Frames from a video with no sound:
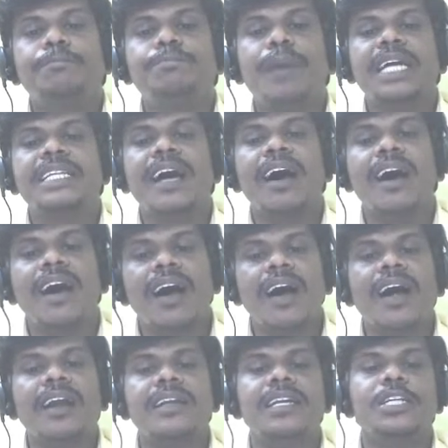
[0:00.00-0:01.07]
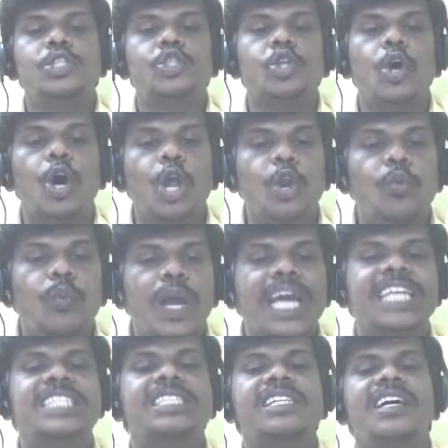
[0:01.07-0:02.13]
by the heart is
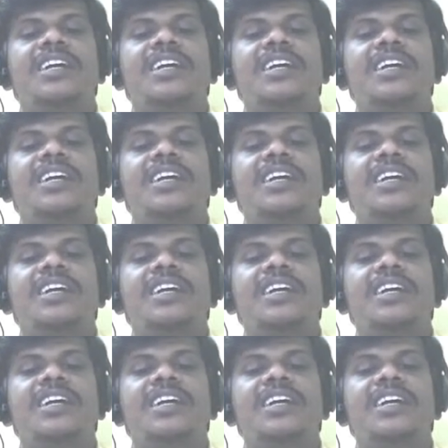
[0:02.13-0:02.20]
always